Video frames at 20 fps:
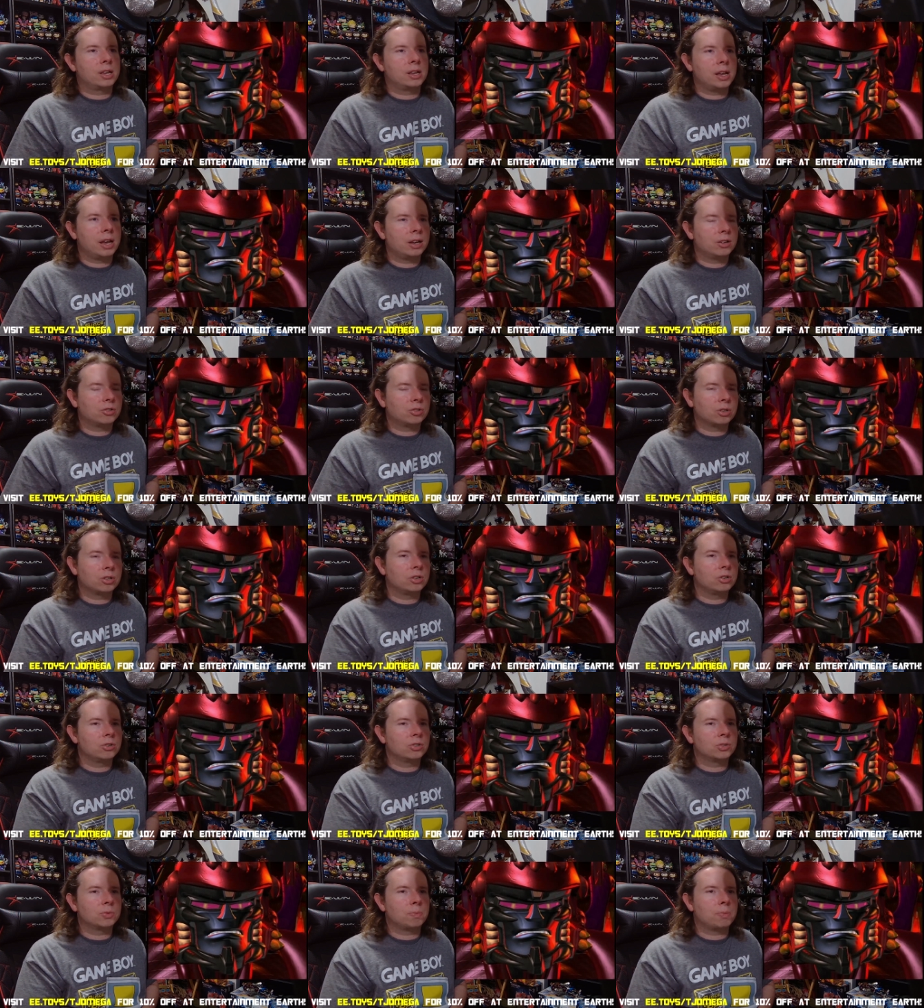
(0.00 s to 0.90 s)

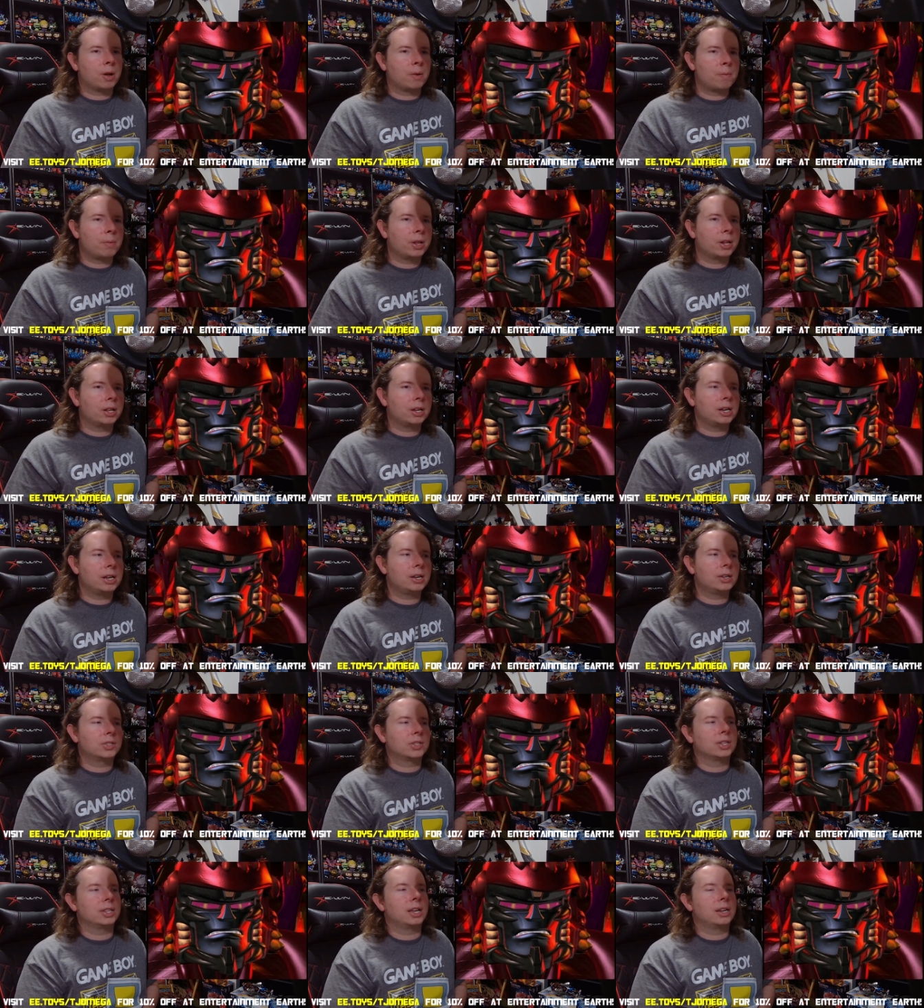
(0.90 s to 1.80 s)
introduce
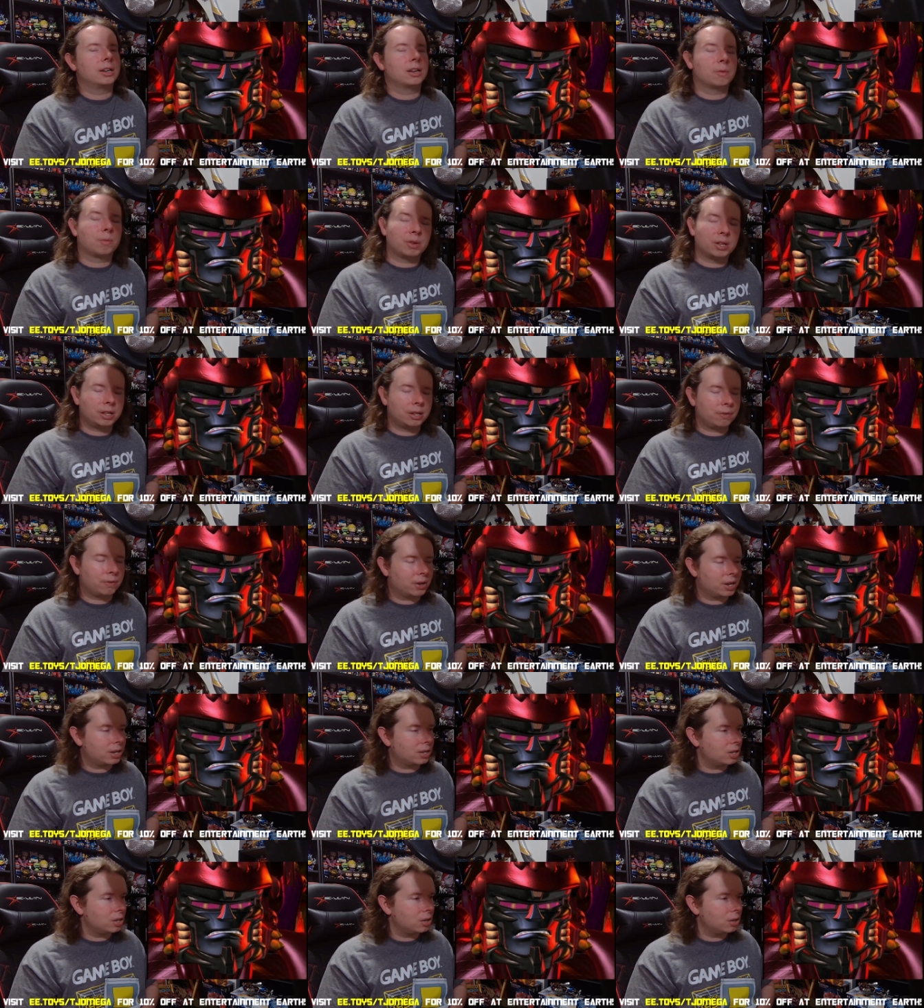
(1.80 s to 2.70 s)
abilities and then completely
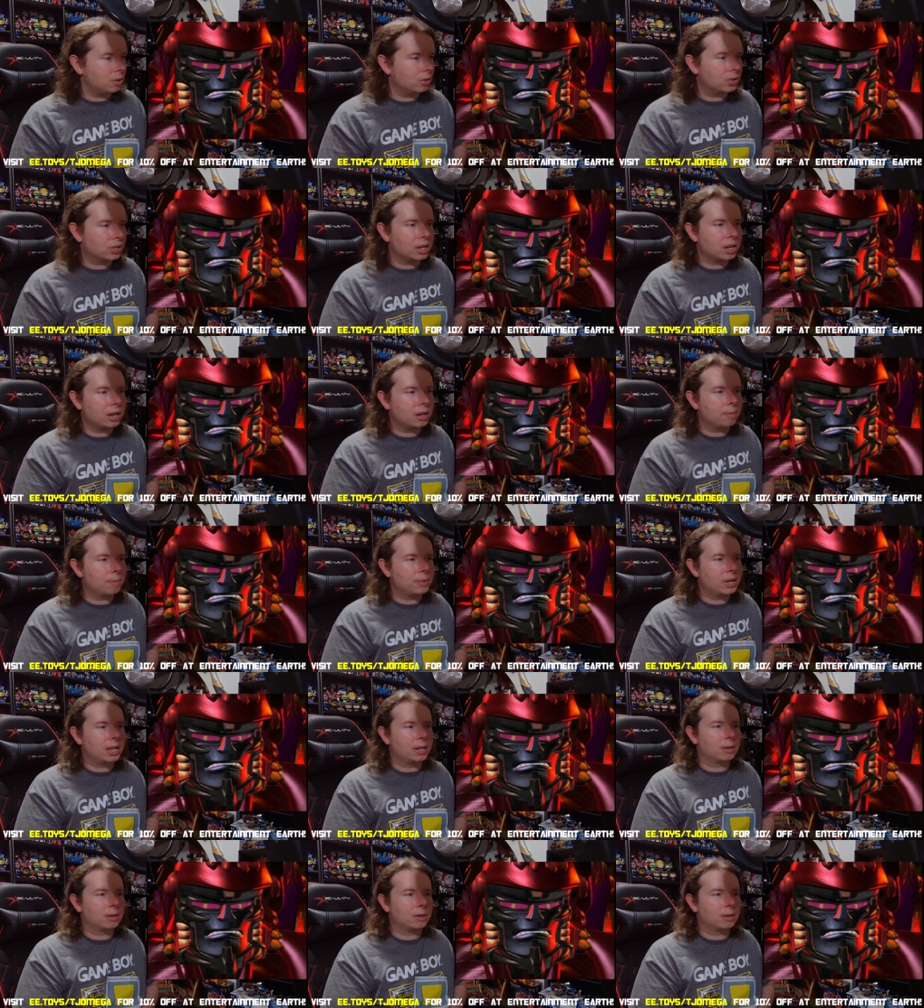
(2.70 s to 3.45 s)
forget to use them.